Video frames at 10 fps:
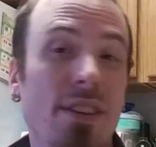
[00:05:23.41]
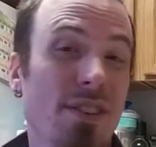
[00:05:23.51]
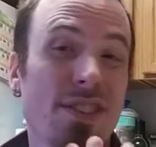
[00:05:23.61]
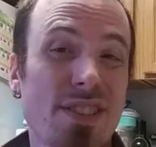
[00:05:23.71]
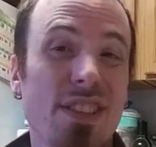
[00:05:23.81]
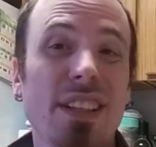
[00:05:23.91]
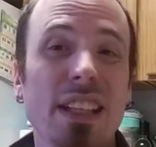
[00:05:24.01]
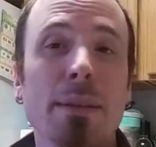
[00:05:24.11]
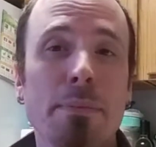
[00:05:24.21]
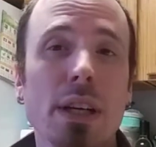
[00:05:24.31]
that are still
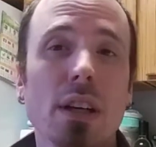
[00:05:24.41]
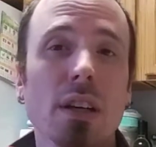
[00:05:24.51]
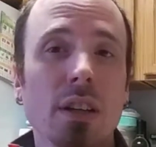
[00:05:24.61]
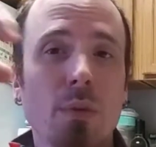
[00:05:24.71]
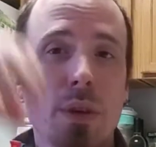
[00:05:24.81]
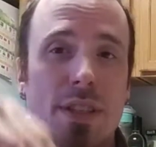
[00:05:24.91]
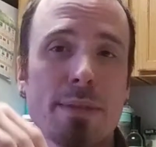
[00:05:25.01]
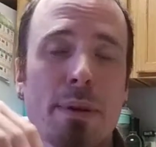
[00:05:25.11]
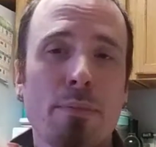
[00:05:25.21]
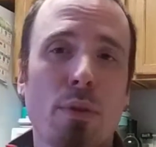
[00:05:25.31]
in the beer, once it's
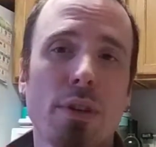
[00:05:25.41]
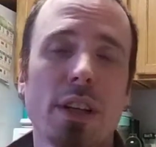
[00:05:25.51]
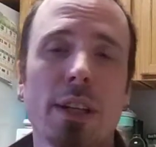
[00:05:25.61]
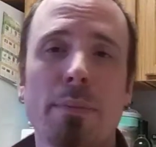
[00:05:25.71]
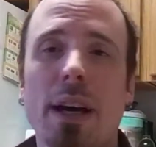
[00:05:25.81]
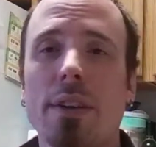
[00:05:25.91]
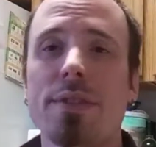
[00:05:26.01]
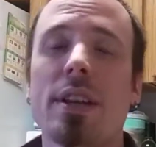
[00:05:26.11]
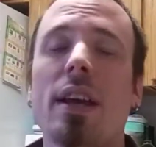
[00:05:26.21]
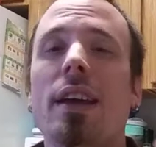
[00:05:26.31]
been poured into the bottles,